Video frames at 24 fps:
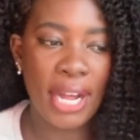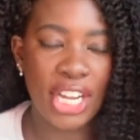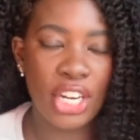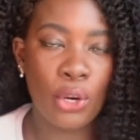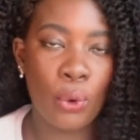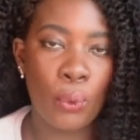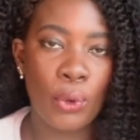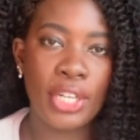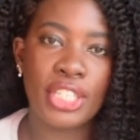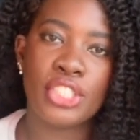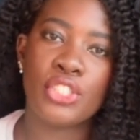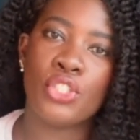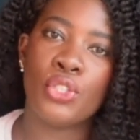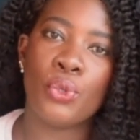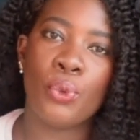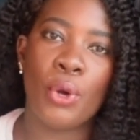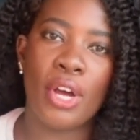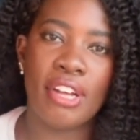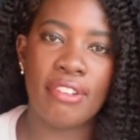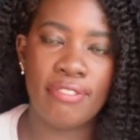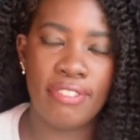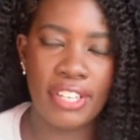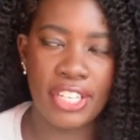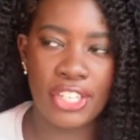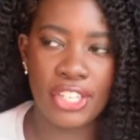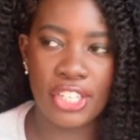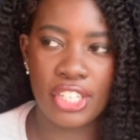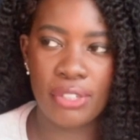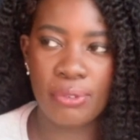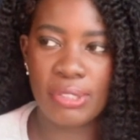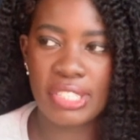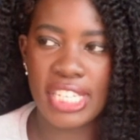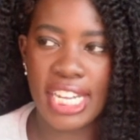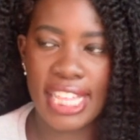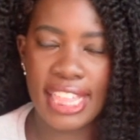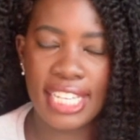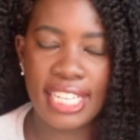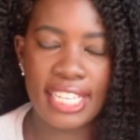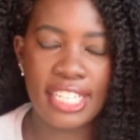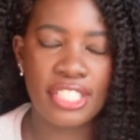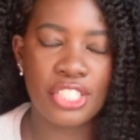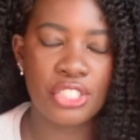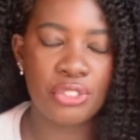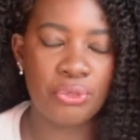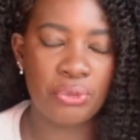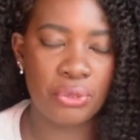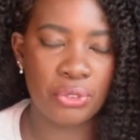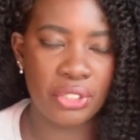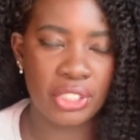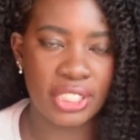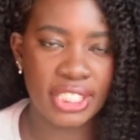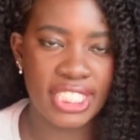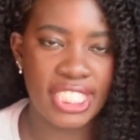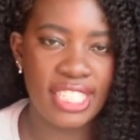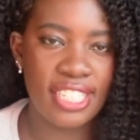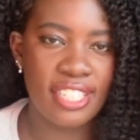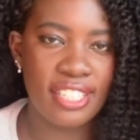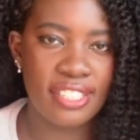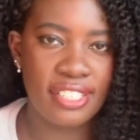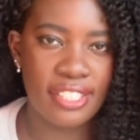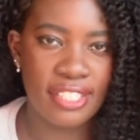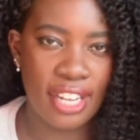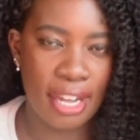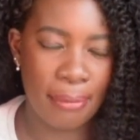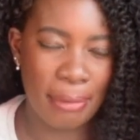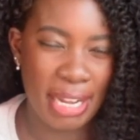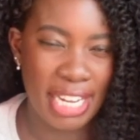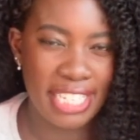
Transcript: by going to a vineyard, which I think is a really dumb